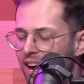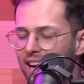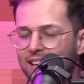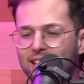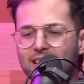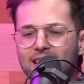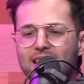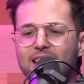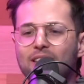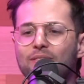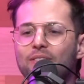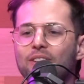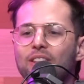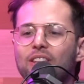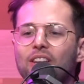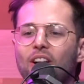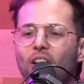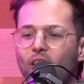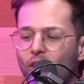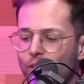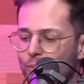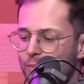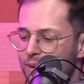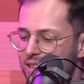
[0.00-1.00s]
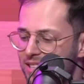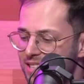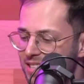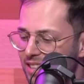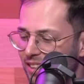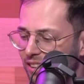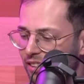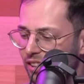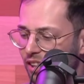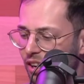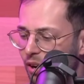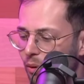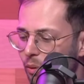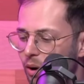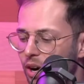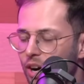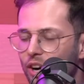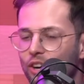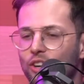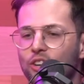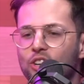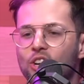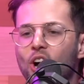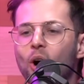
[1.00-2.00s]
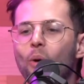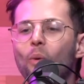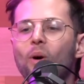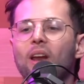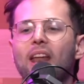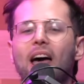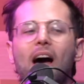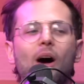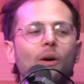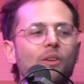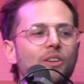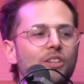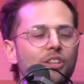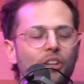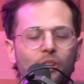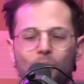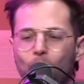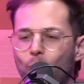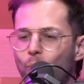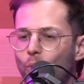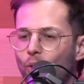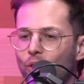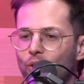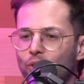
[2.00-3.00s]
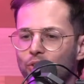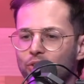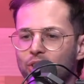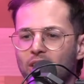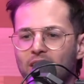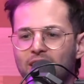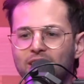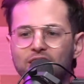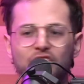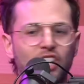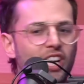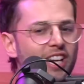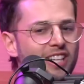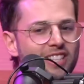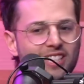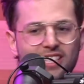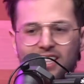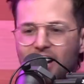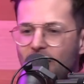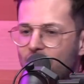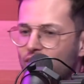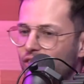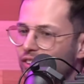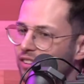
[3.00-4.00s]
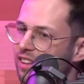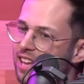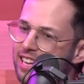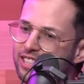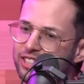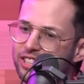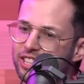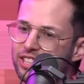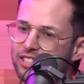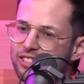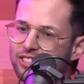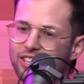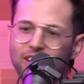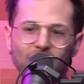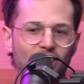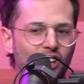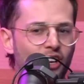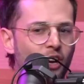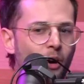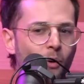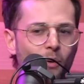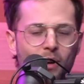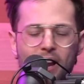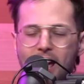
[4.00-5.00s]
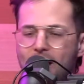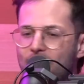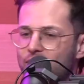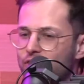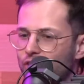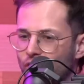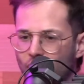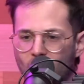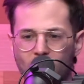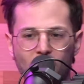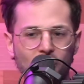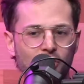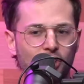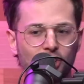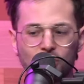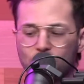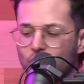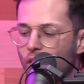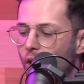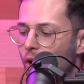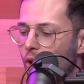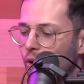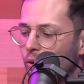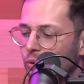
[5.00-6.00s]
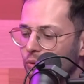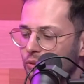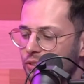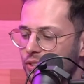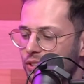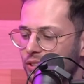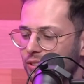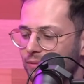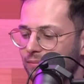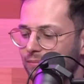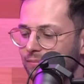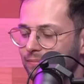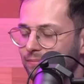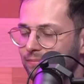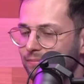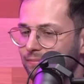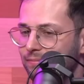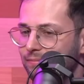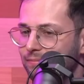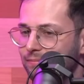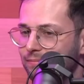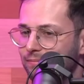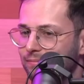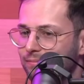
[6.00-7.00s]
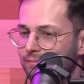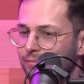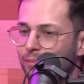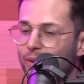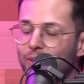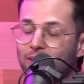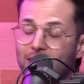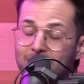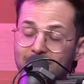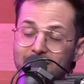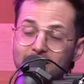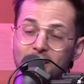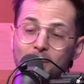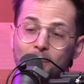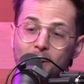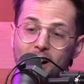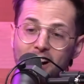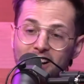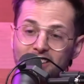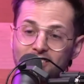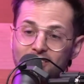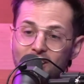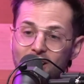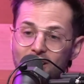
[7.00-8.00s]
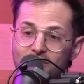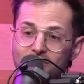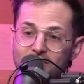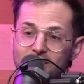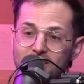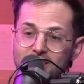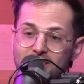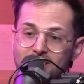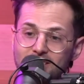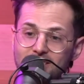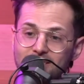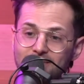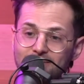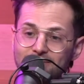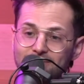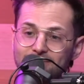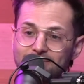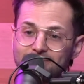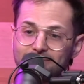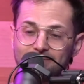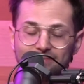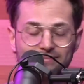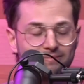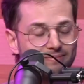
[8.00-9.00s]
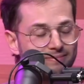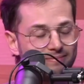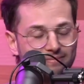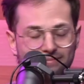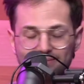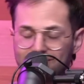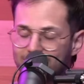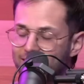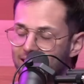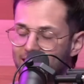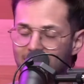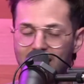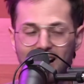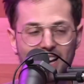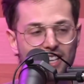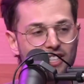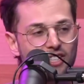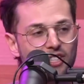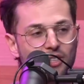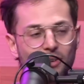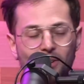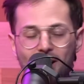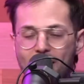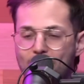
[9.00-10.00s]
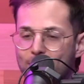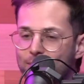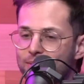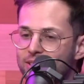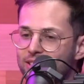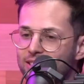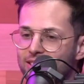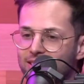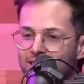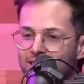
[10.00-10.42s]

and even the Armadillo going out into the world, chasing other legends, going after other gold. But thanks to the box office, they got scrapped.